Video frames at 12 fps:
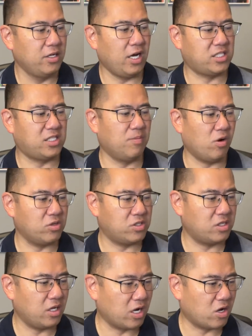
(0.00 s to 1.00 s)
Nucks and
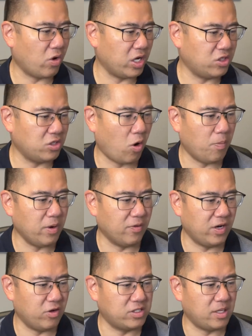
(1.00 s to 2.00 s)
bolts. According to the opening
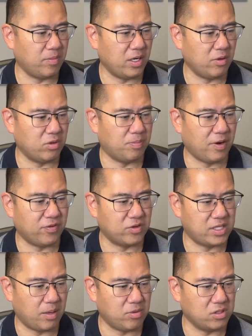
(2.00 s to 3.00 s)
video, somebody with the
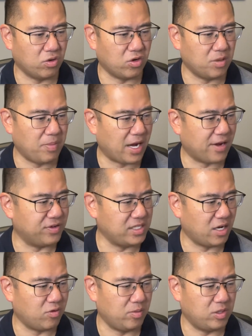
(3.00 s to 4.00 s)
Buffalo Sabres logo on the back of his
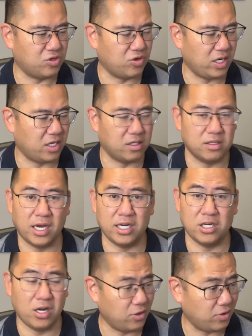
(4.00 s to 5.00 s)
neck will be traded. I
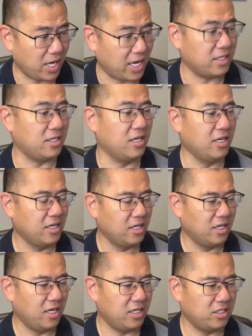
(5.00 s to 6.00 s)
did not know that.
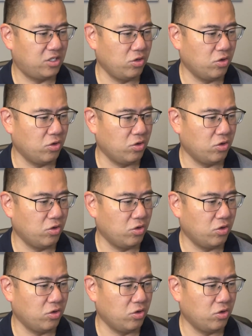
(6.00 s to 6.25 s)
Do